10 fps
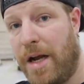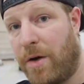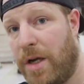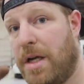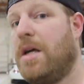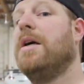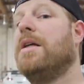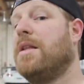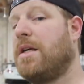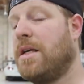area,
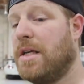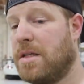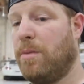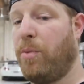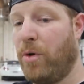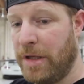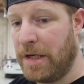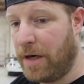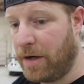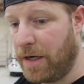they can get to the
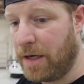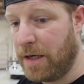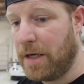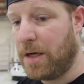Portland area.